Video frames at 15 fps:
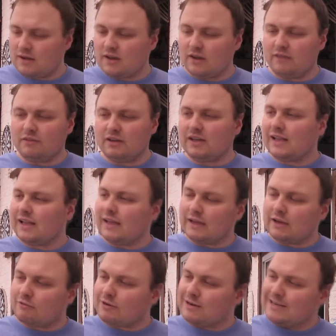I can't even
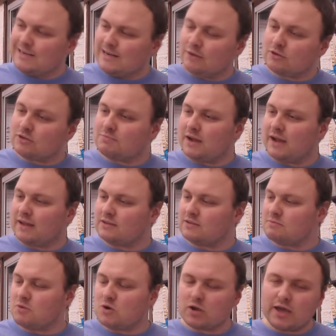click right now because my
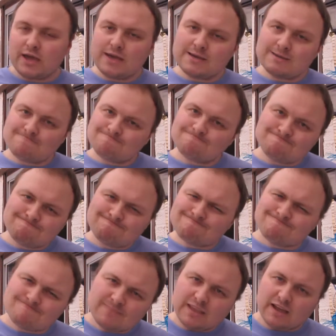hands are mucky
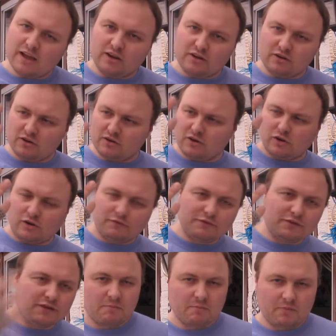and
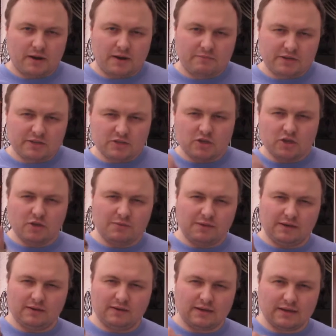gloved, but I'm
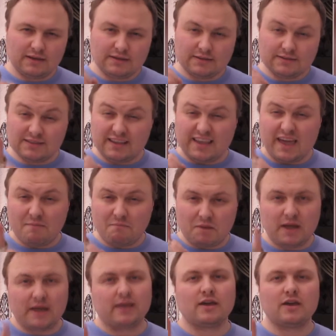determined to get
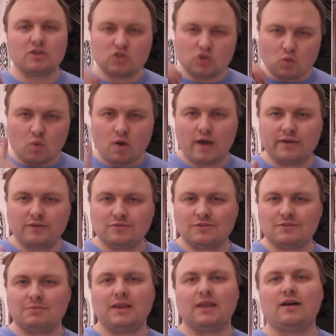back to what I
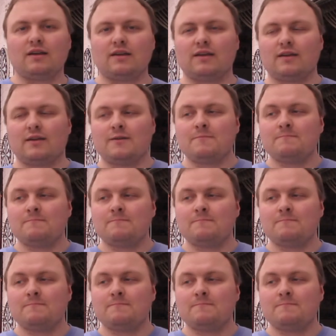used to be like.